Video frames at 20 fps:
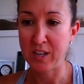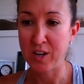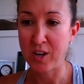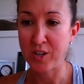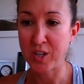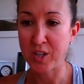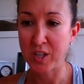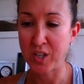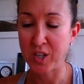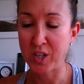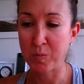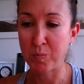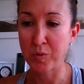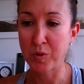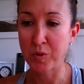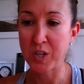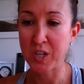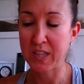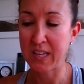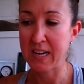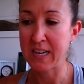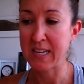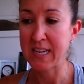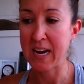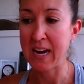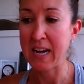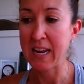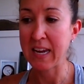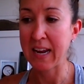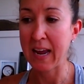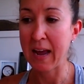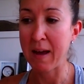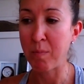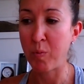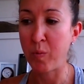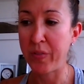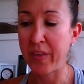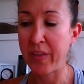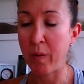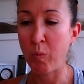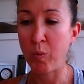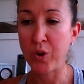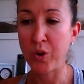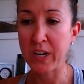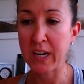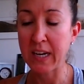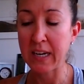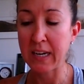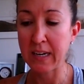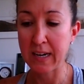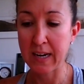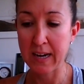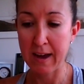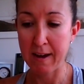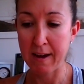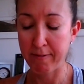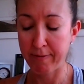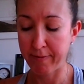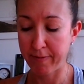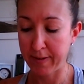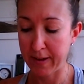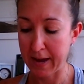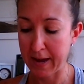to bridge that daily gap when they weren't eating enough.